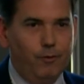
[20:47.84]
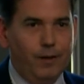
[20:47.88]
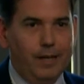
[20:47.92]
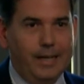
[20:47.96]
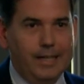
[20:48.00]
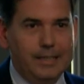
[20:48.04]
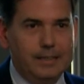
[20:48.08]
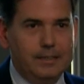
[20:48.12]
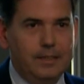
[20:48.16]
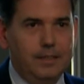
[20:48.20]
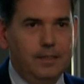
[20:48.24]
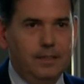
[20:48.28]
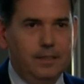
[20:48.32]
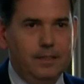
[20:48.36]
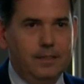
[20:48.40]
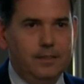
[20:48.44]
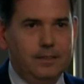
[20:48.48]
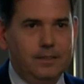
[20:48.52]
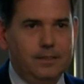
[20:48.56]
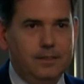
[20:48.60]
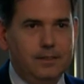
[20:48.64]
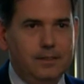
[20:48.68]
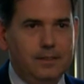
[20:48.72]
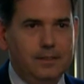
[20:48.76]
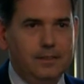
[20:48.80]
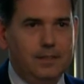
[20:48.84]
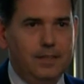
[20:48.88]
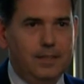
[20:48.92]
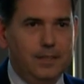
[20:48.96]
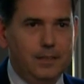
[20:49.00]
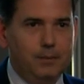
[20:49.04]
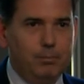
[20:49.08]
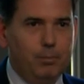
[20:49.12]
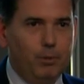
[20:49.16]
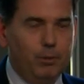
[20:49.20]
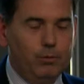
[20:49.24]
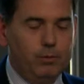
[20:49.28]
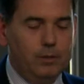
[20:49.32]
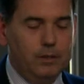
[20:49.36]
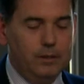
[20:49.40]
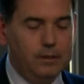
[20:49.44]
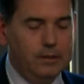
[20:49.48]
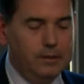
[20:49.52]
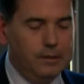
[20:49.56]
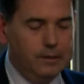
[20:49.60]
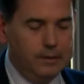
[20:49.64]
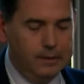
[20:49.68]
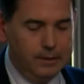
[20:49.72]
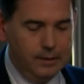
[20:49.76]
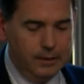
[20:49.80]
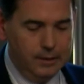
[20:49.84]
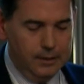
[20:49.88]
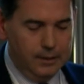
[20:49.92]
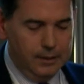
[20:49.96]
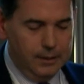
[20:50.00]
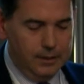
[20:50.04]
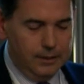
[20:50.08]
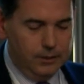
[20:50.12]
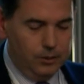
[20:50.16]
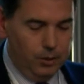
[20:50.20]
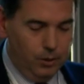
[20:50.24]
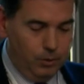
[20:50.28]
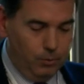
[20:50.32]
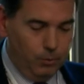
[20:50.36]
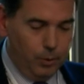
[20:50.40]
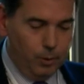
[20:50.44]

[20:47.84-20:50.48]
us and as an exporter. So